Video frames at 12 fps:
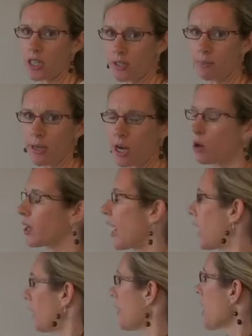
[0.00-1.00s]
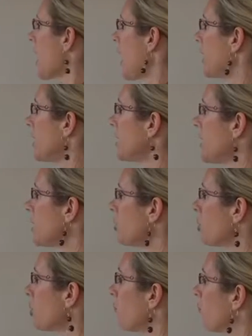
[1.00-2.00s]
He's been okay, and he's
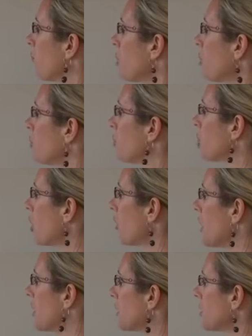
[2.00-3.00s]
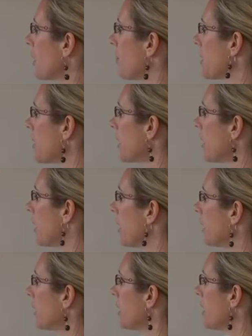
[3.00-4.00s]
eaten good food, so his tummy in
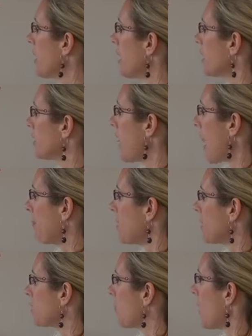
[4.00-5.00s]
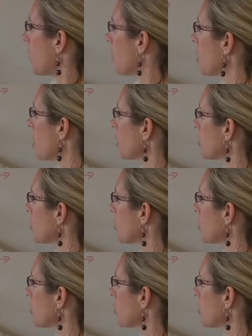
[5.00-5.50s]
here, it's happy as well.